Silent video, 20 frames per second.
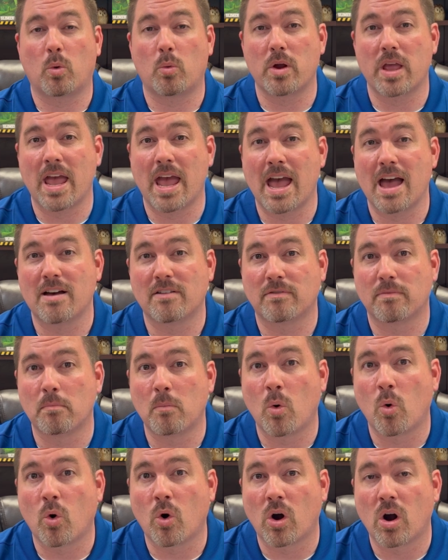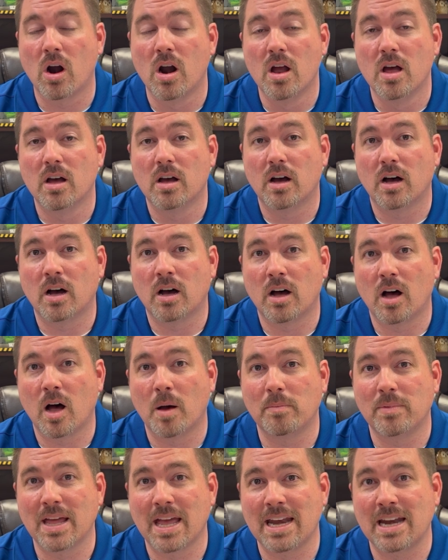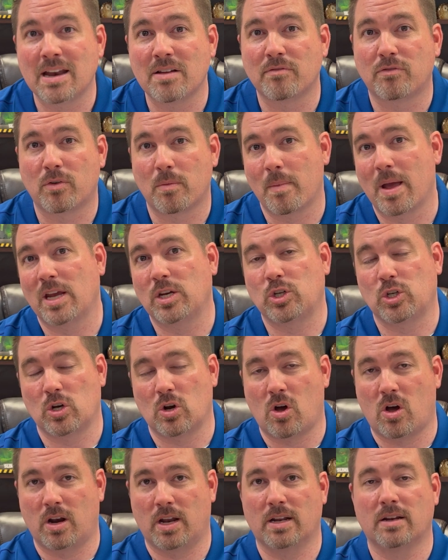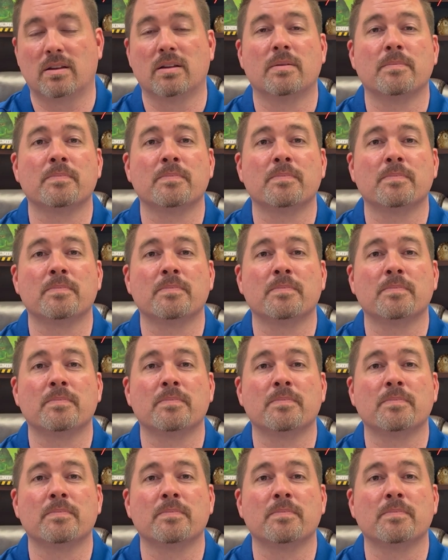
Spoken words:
we have more updated information on it.